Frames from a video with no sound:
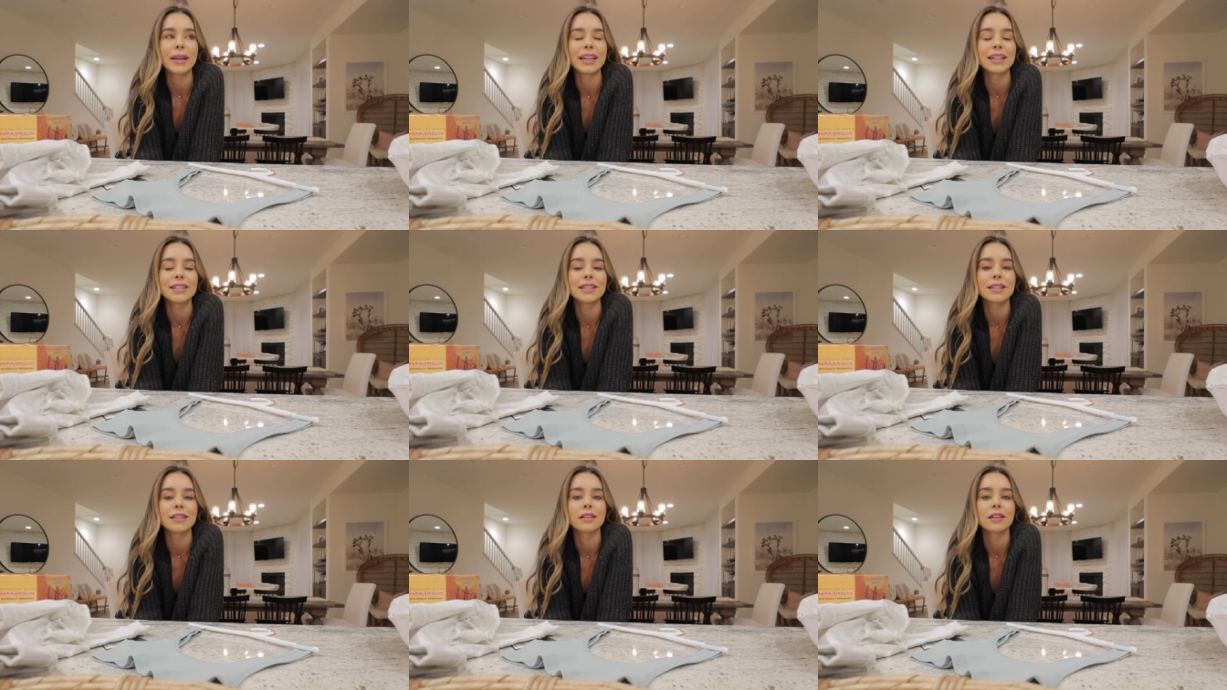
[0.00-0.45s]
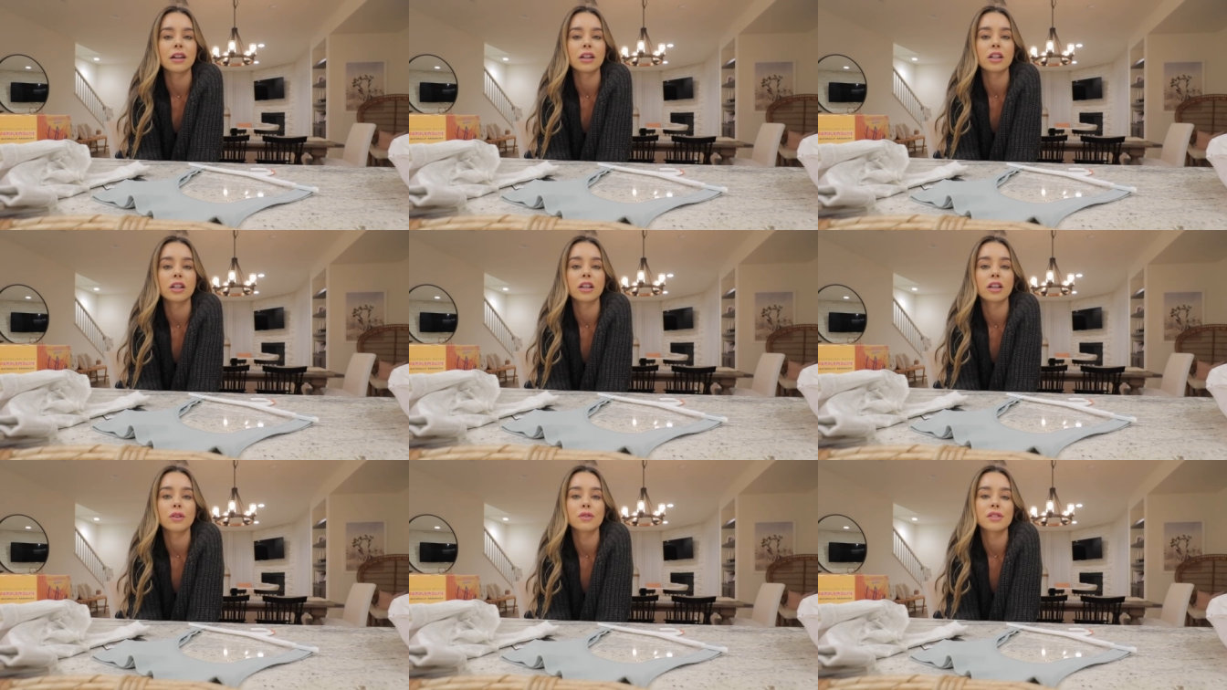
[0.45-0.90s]
Me and Tila are
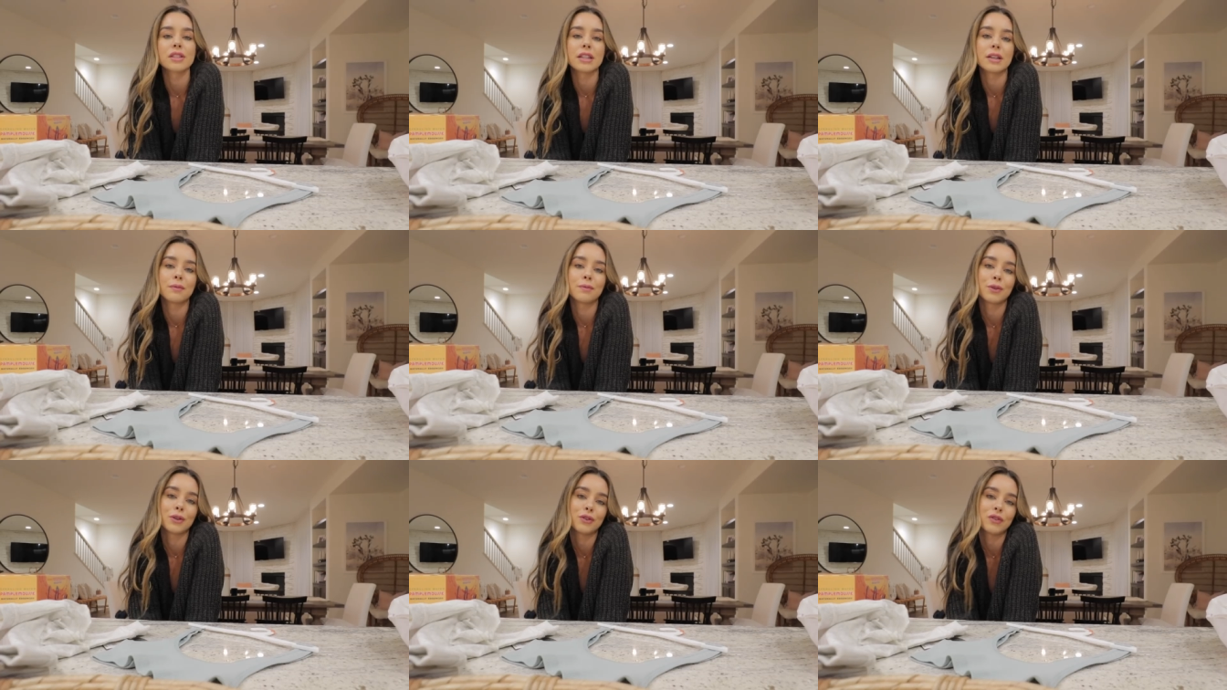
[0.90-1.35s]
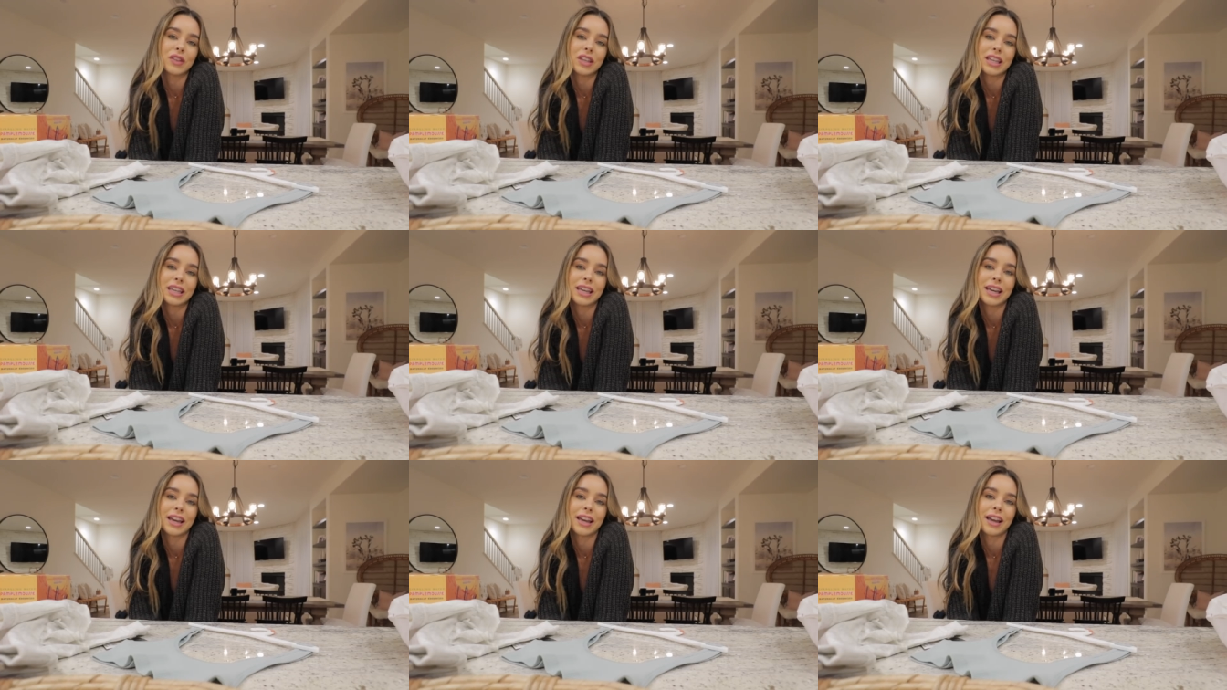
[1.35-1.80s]
gonna go see a
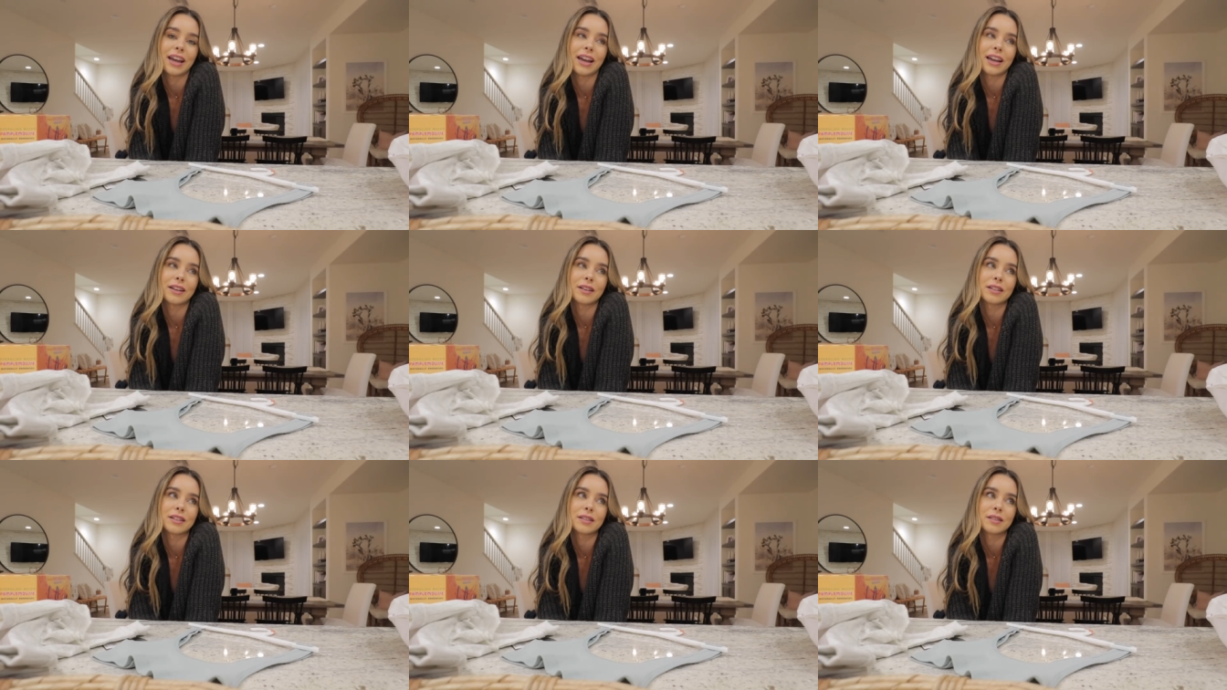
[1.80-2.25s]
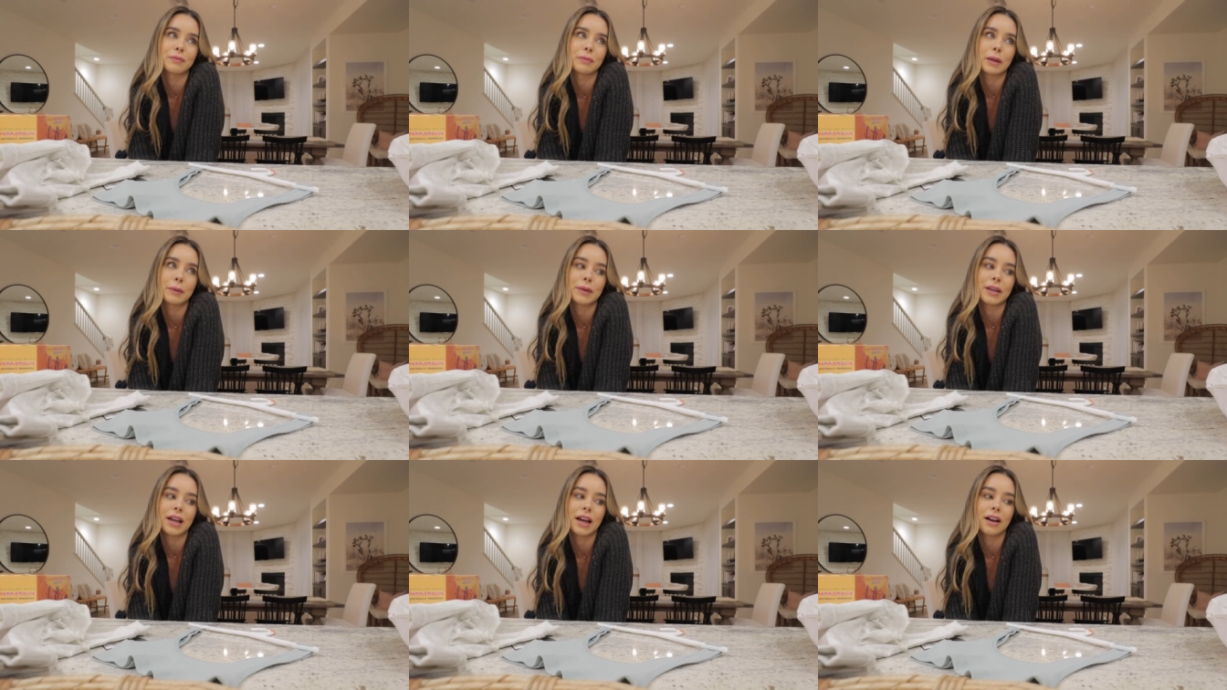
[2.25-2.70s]
movie and
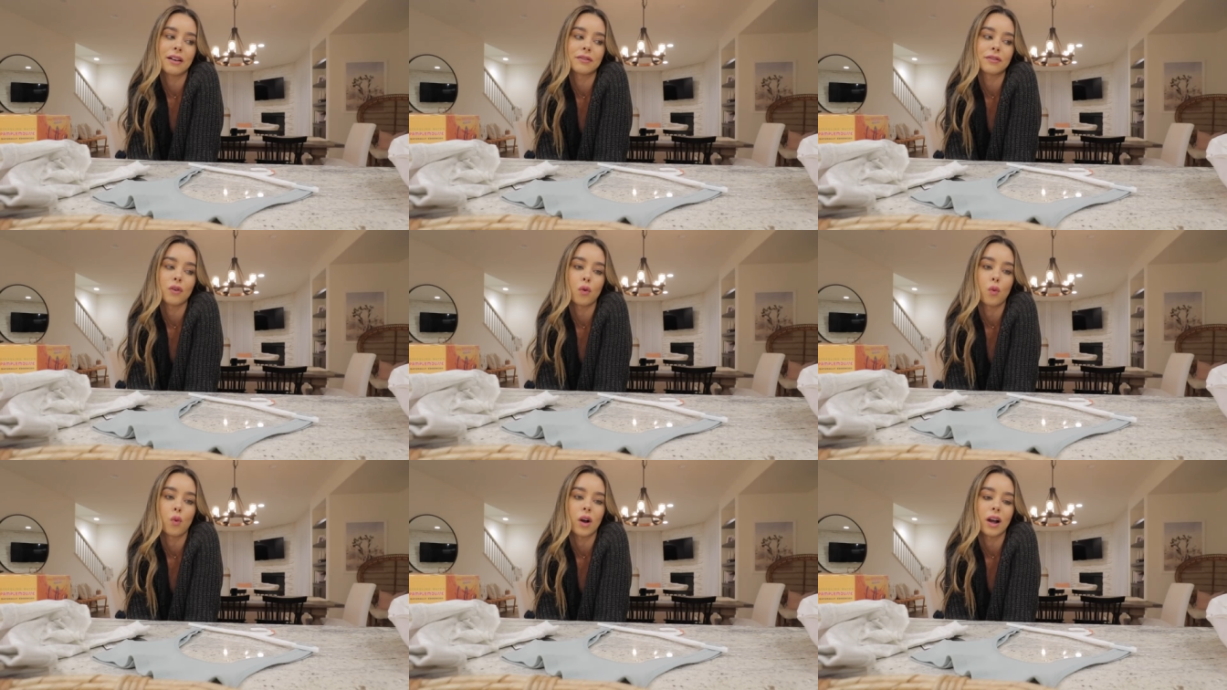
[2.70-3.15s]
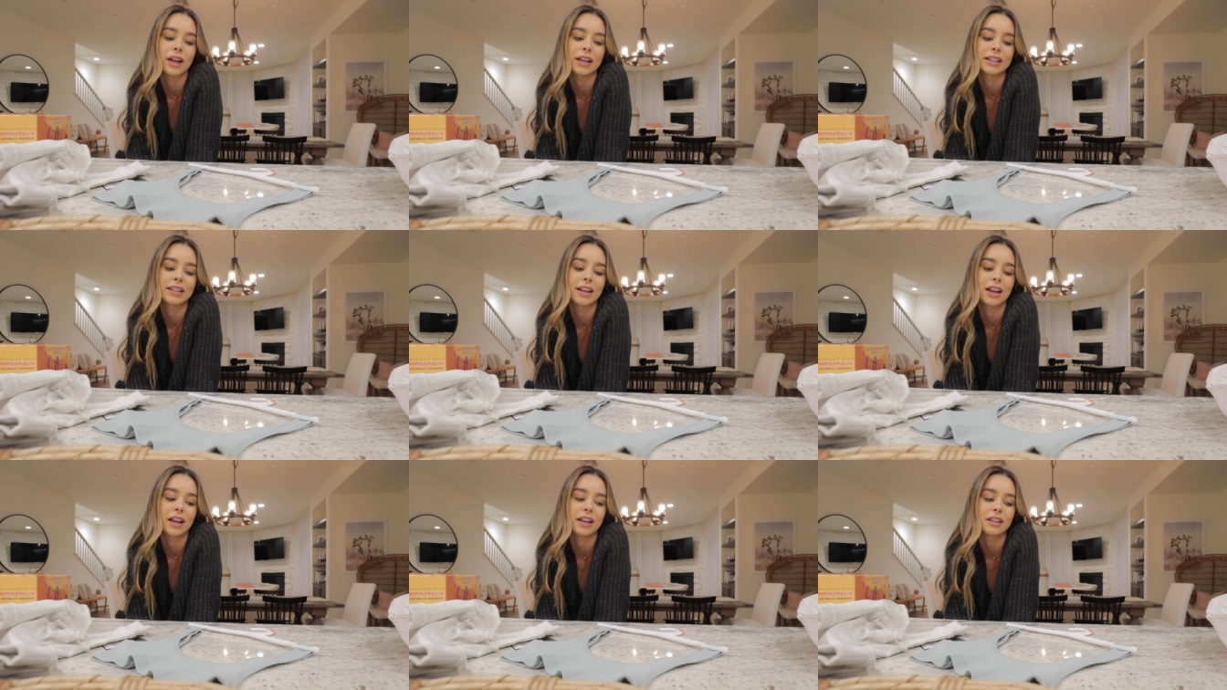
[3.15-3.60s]
maybe have
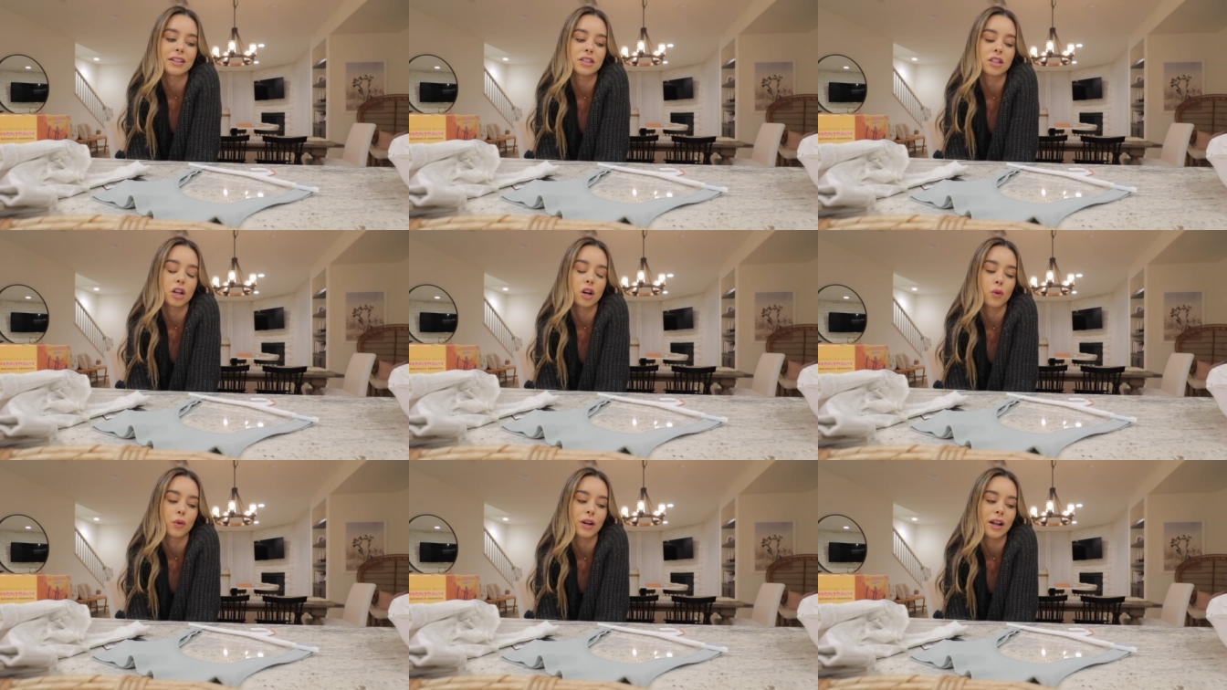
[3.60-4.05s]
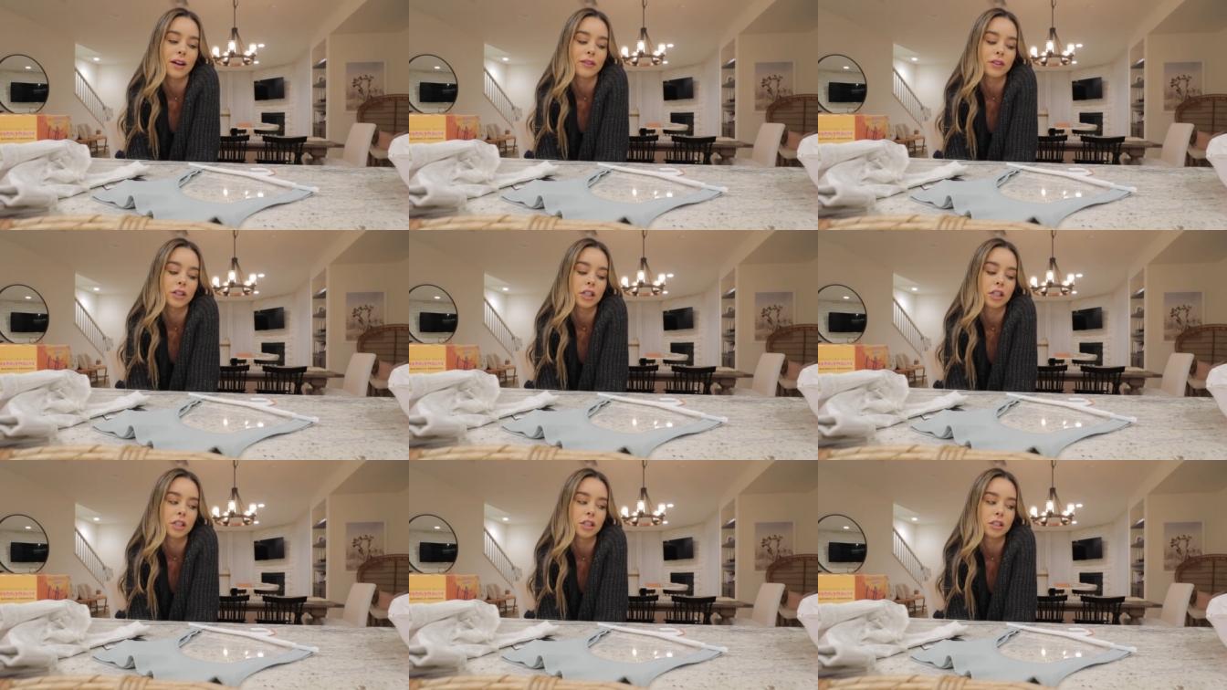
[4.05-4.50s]
wine night or
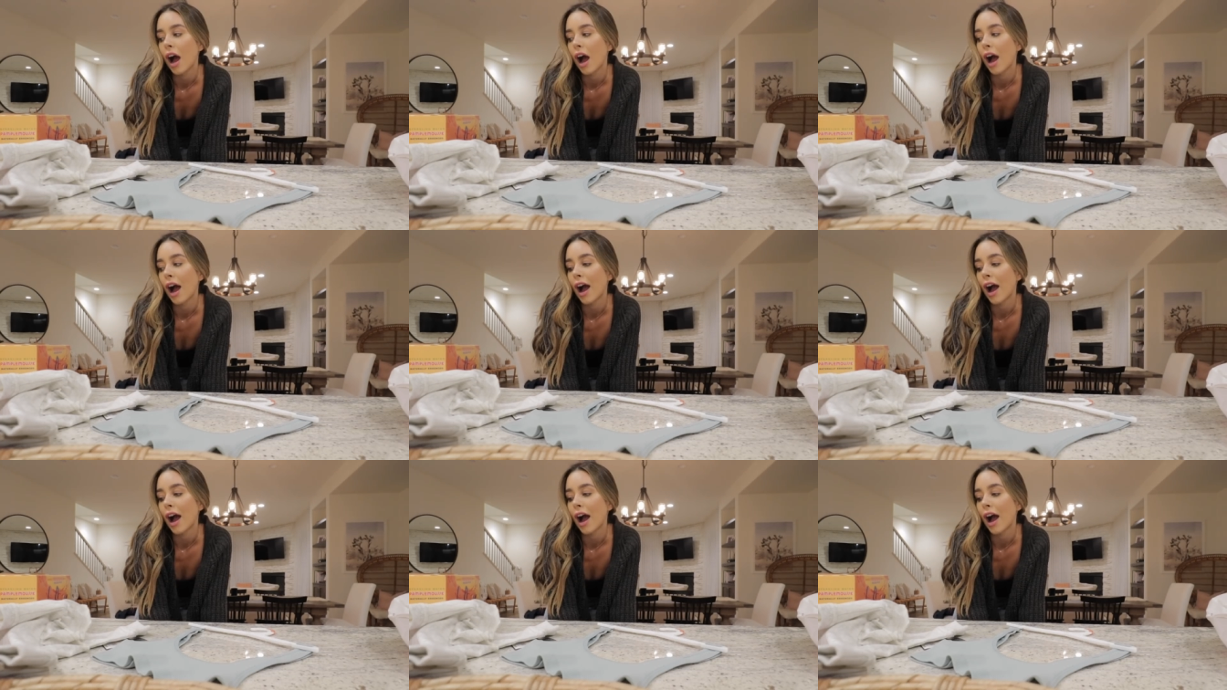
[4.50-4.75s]
whatever.